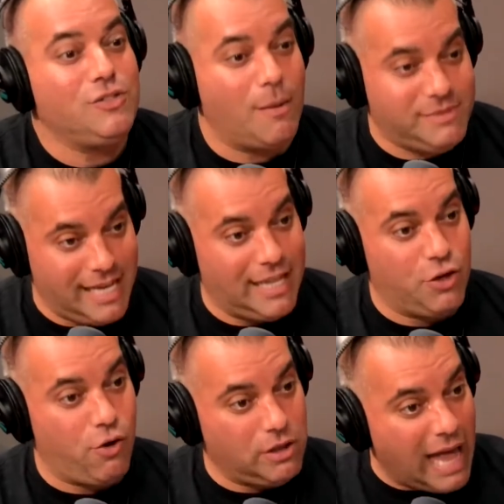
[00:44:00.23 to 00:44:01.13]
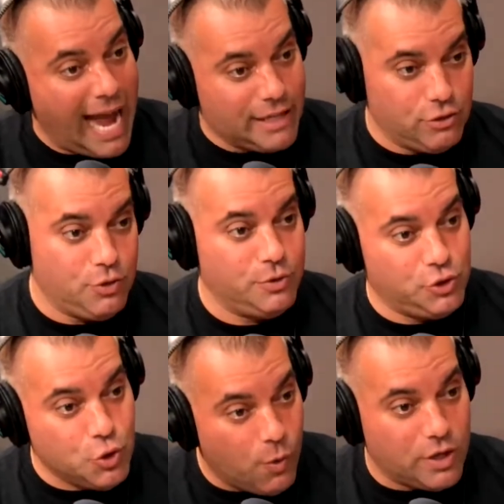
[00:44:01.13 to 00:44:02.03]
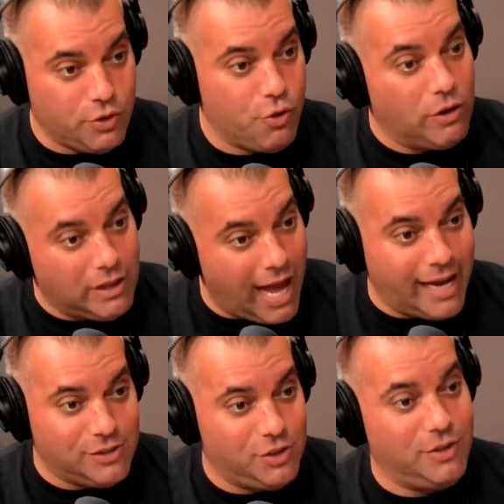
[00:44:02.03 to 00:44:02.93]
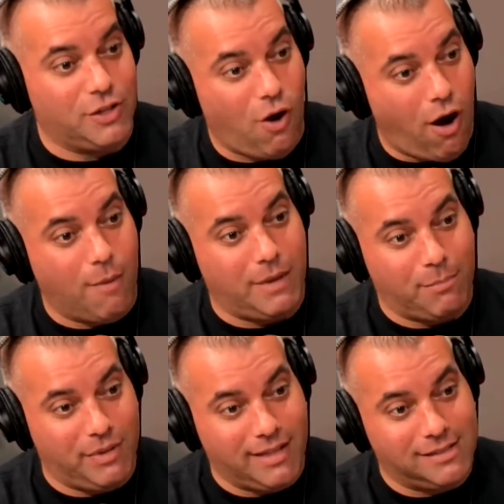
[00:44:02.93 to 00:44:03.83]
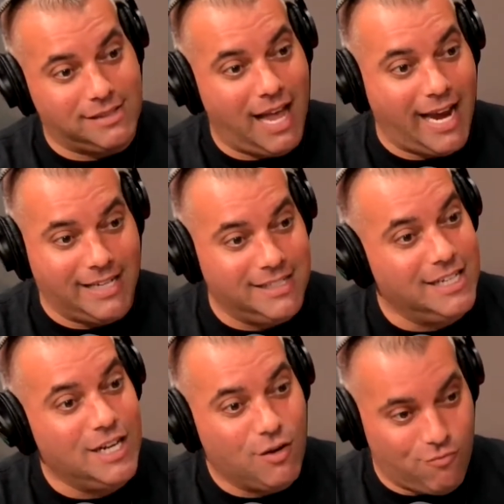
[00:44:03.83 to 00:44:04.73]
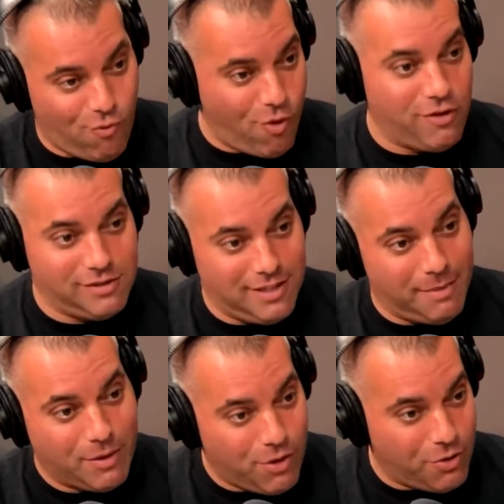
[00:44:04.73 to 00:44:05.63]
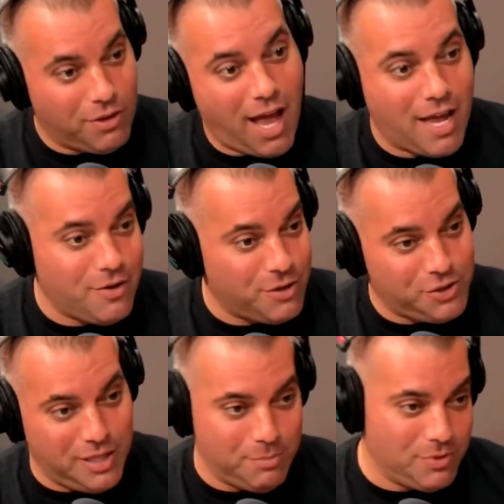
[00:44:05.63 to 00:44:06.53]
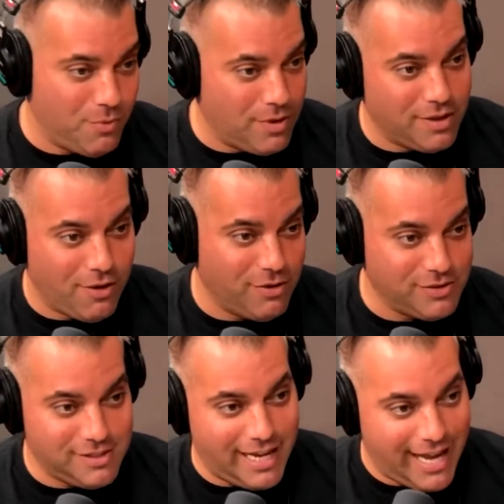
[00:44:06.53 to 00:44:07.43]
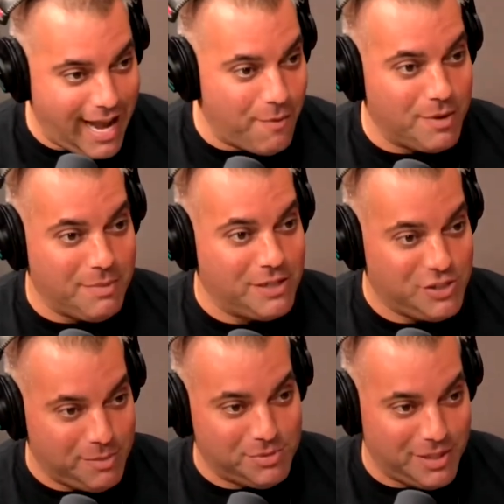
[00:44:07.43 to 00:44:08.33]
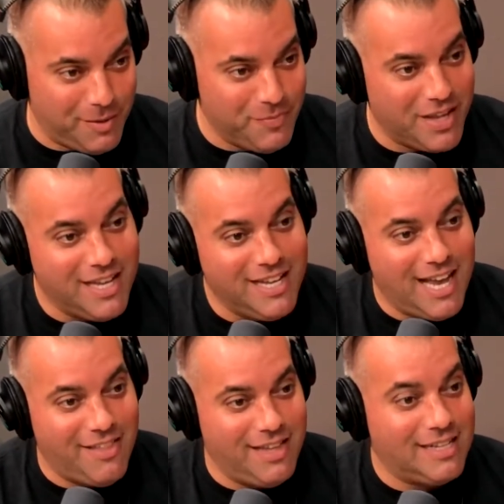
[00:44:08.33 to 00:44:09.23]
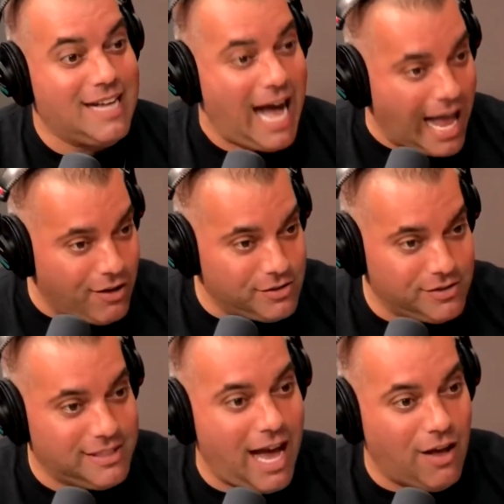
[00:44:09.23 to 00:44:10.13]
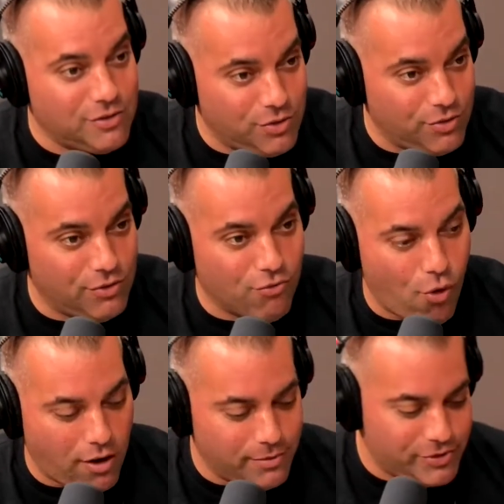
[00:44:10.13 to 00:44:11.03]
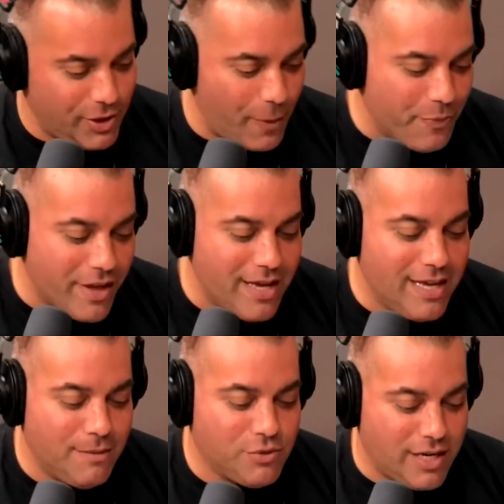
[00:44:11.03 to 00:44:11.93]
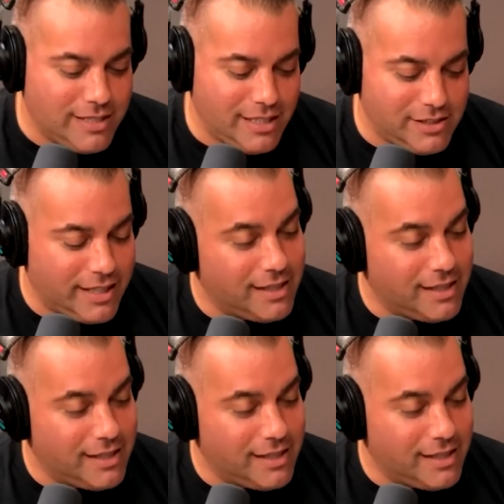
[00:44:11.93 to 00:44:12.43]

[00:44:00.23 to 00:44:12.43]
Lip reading: So I'm saying that you're a lion. You do what you want to do. You're a lion. So in the car, I'm playing this lion roars, and I'm like, who are you, a lion or you a sheep? So one of the girls is saying, hey, I want to be a sheep still. And then Kyle's doing the roar. So I'm trying to teach the kids to be a lion.